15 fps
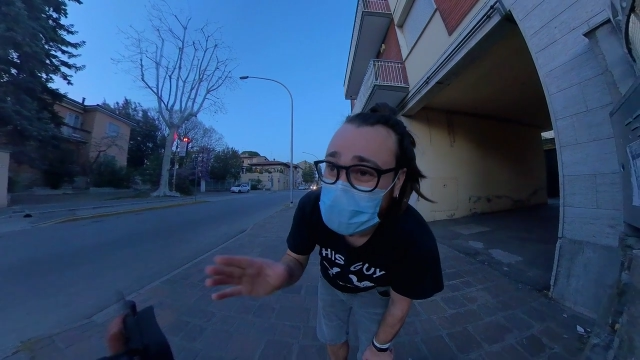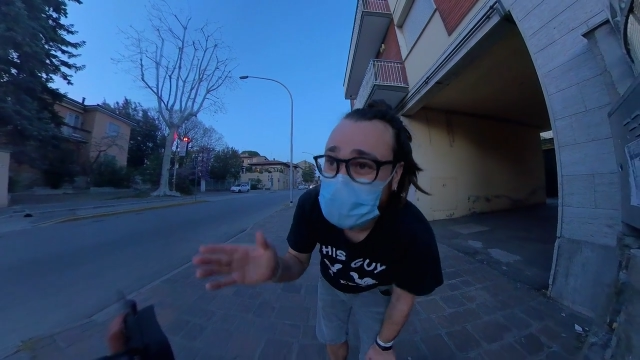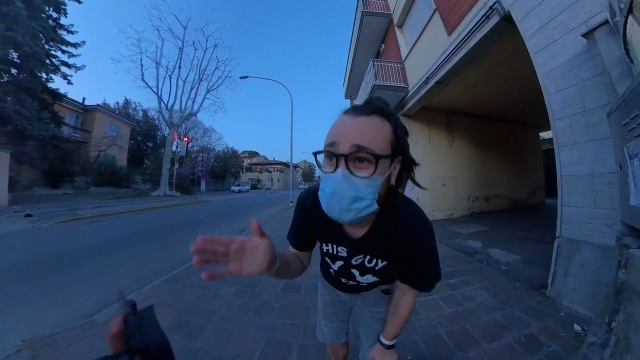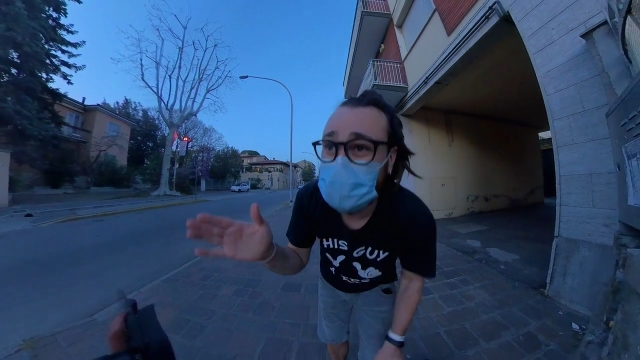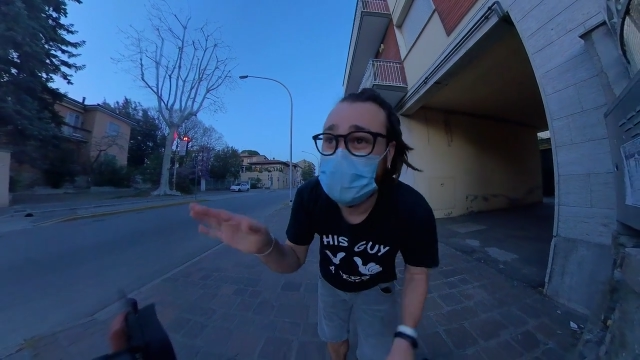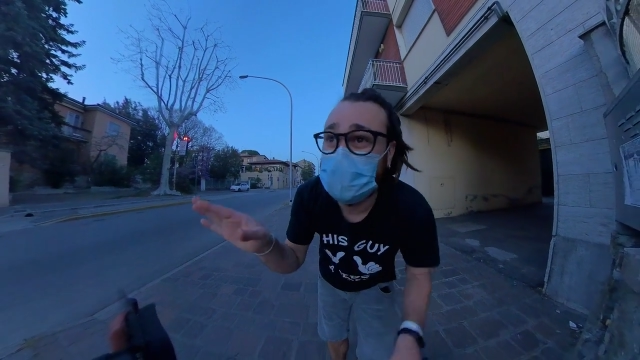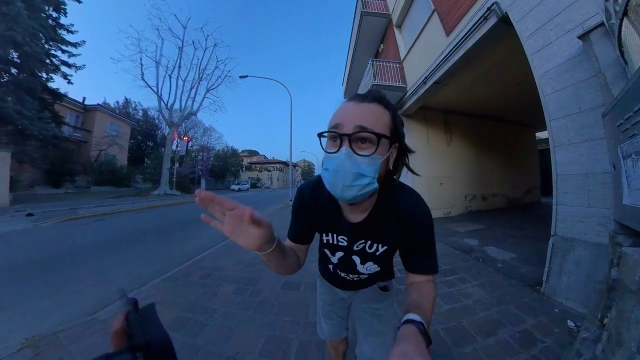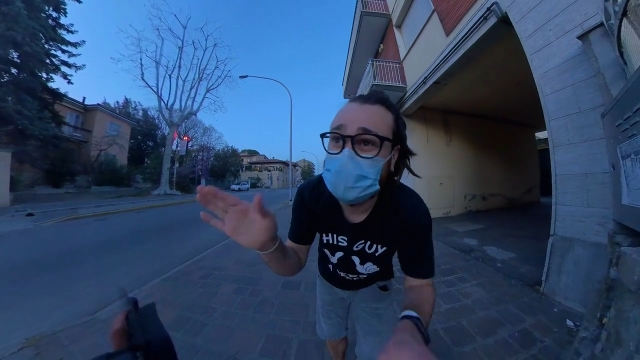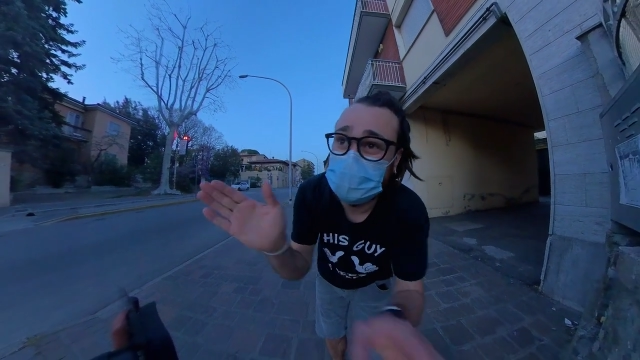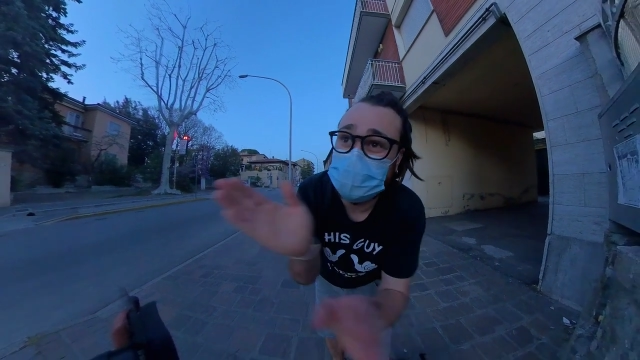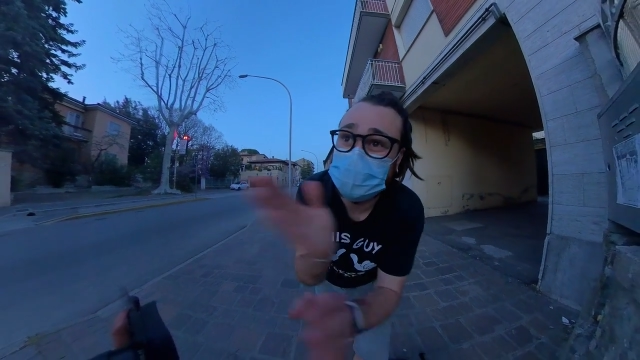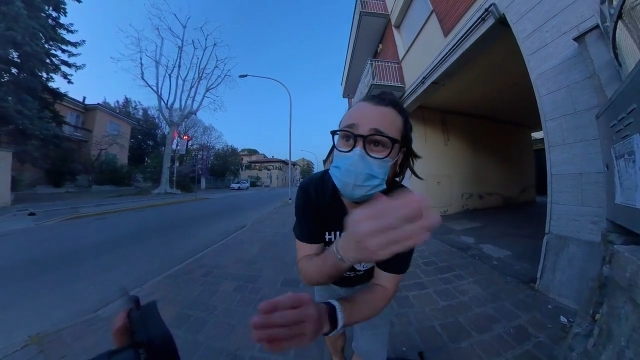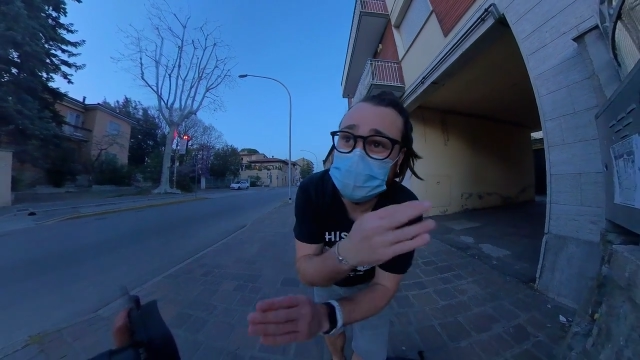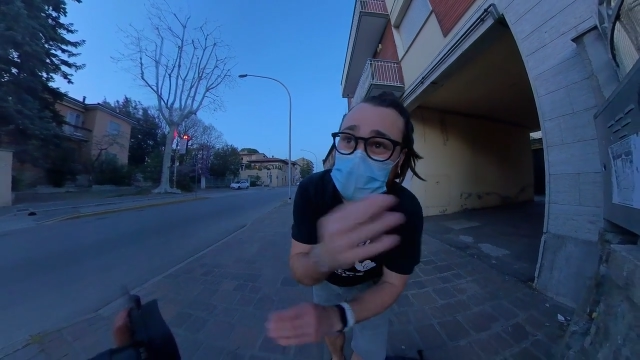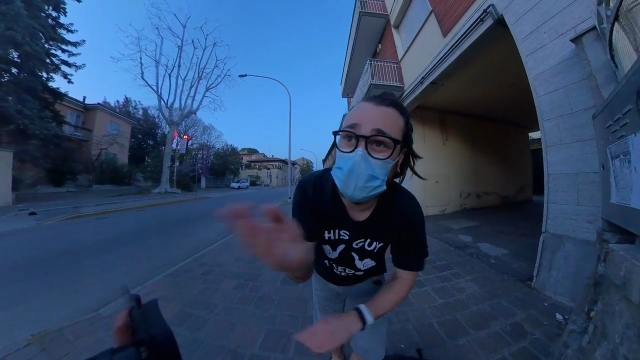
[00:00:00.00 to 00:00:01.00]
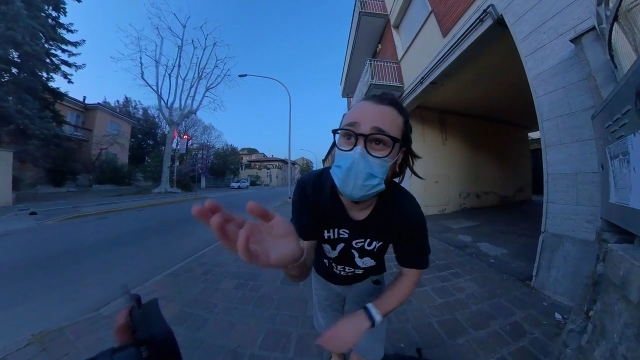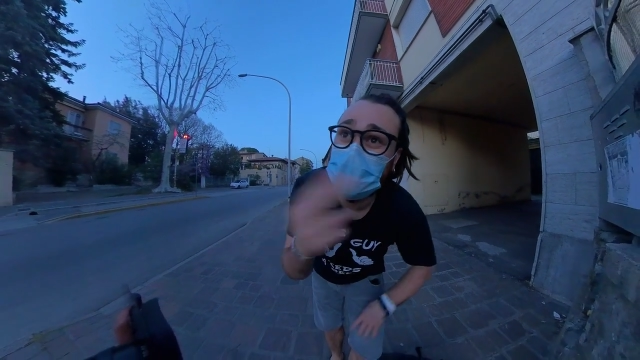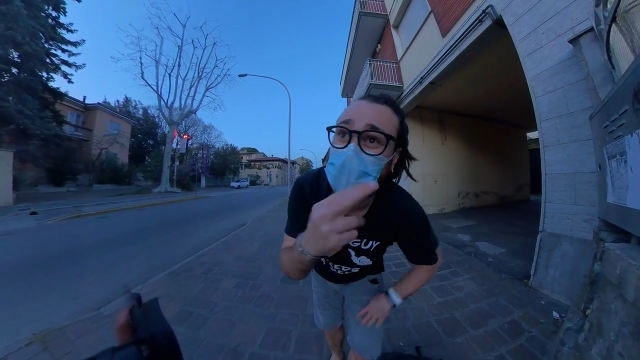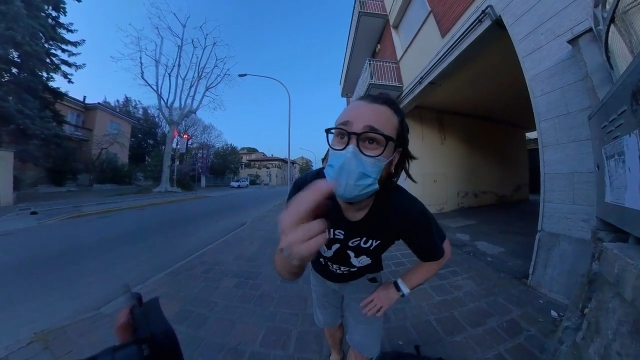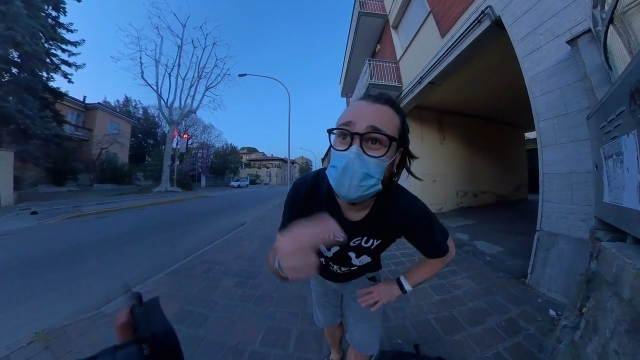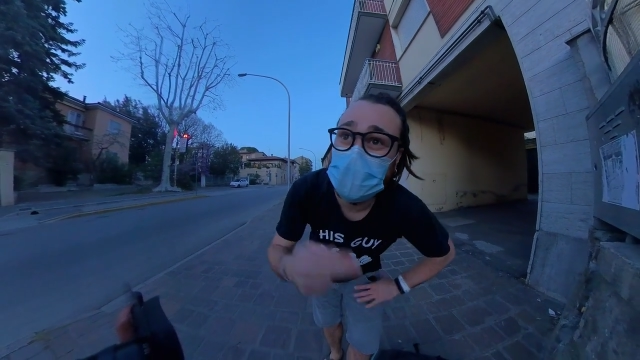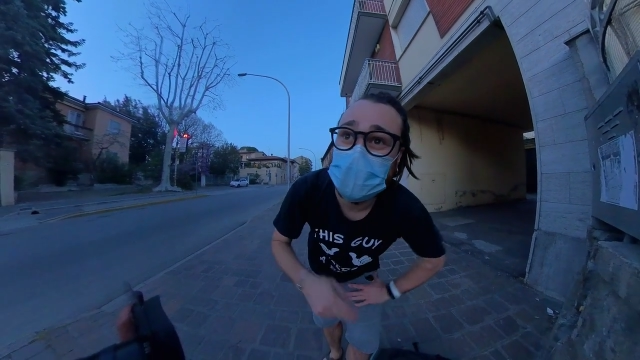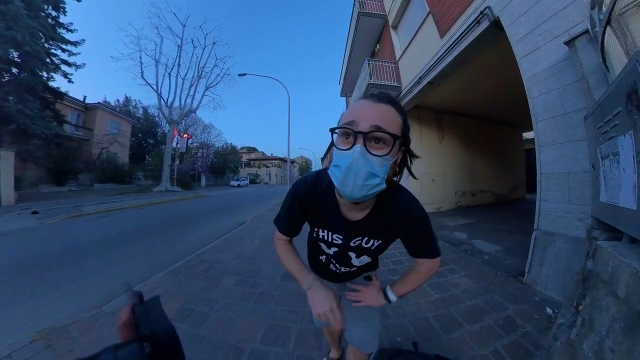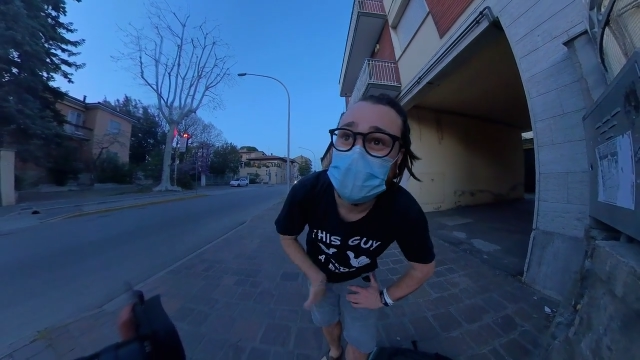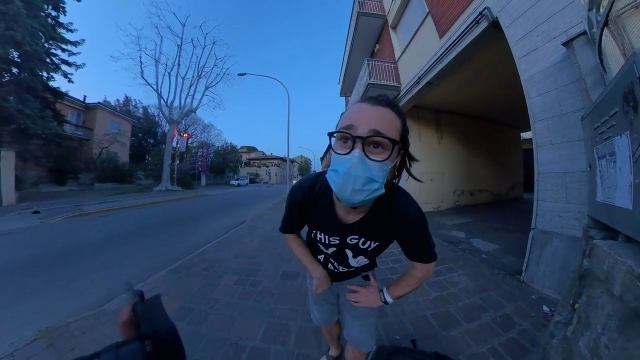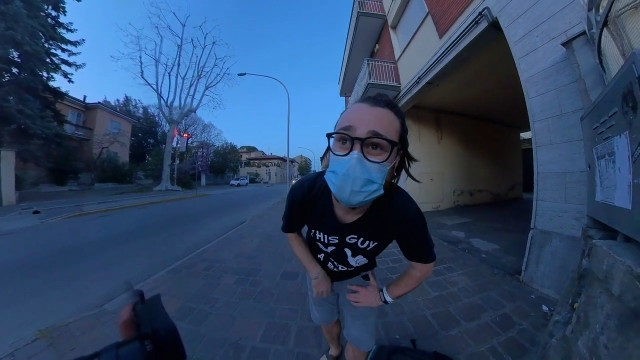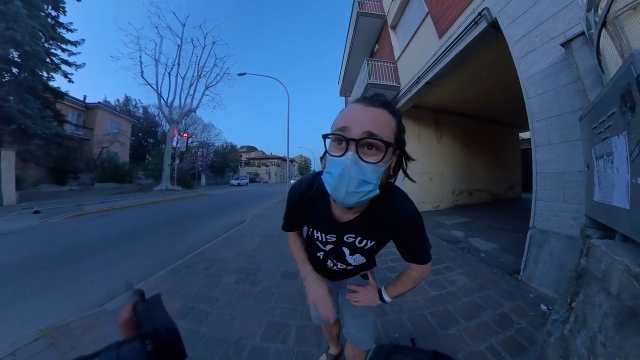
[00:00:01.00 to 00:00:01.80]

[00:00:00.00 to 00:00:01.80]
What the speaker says: because I want, you know, I want it to